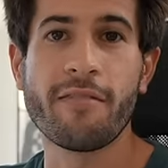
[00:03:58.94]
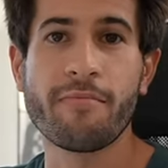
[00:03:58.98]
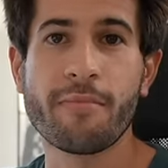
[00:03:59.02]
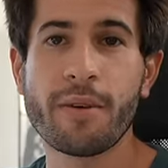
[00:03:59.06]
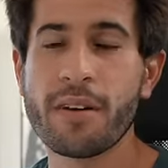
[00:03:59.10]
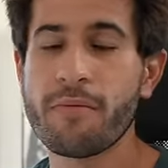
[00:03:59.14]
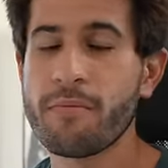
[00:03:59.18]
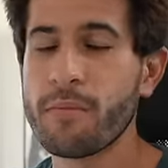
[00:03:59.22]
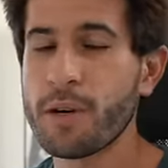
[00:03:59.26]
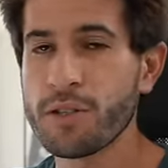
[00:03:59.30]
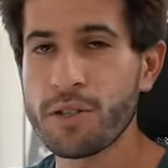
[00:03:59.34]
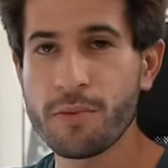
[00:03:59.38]
I've
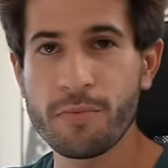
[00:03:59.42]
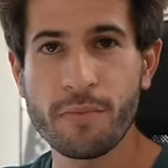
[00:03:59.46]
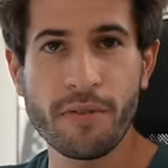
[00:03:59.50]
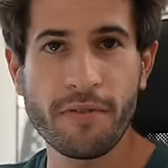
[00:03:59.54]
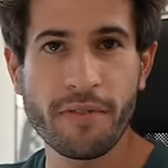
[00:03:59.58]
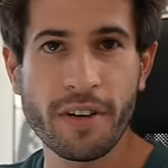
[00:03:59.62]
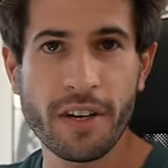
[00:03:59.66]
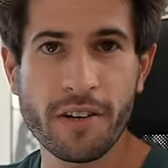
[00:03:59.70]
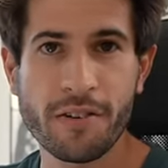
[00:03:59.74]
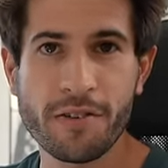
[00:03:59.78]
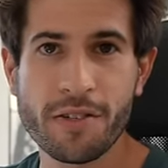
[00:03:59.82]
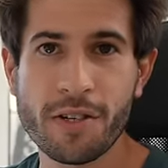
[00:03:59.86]
made multiple
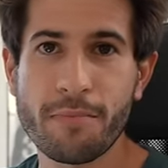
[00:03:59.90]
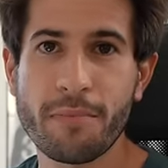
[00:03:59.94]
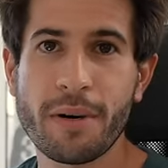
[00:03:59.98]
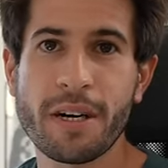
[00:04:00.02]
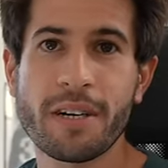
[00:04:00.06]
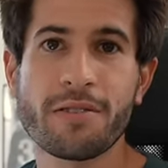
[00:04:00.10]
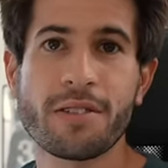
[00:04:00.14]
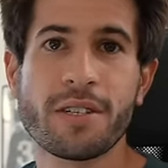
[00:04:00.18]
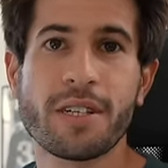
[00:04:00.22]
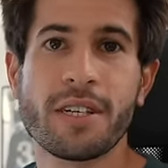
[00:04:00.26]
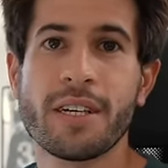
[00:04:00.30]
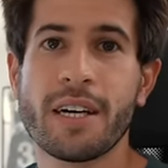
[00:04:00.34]
videos
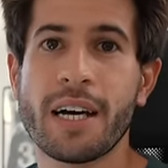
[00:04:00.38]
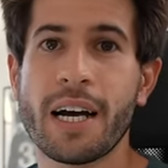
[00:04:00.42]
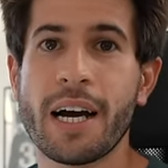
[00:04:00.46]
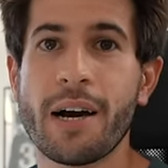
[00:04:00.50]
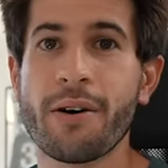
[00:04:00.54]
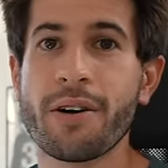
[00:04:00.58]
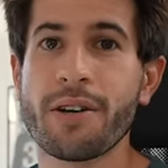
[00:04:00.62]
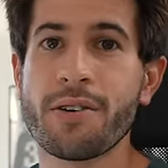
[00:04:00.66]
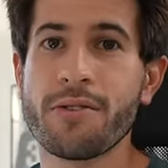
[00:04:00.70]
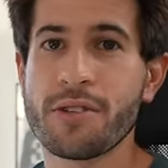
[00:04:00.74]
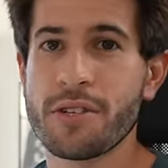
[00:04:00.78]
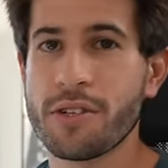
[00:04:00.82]
about it, how
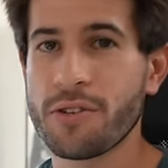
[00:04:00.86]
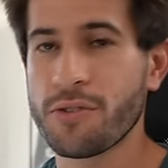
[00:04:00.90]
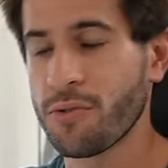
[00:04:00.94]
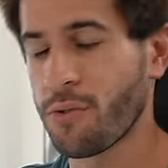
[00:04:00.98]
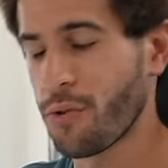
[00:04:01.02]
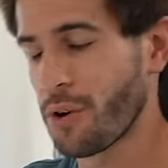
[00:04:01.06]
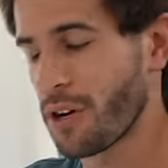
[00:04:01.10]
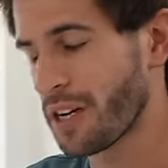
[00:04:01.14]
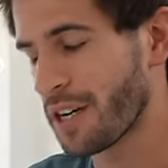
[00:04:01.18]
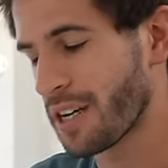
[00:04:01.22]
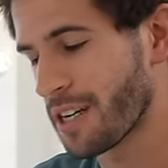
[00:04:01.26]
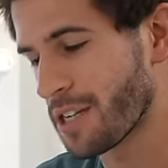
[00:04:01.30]
I use it to
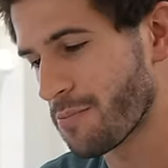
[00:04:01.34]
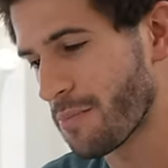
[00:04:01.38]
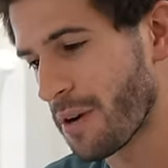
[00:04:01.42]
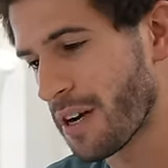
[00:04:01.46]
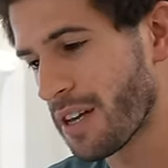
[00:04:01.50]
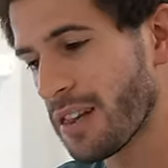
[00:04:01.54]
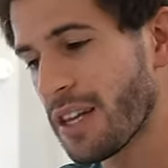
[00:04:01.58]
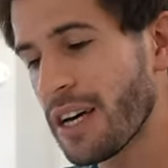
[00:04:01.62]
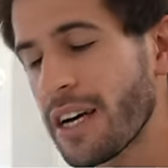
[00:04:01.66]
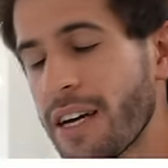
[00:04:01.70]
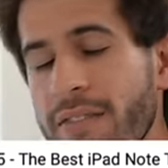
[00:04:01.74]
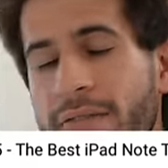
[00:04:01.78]
organize my
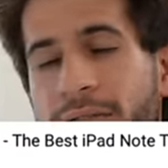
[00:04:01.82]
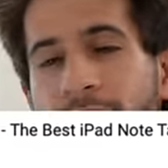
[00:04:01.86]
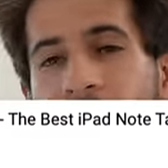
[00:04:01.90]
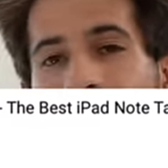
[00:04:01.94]
life,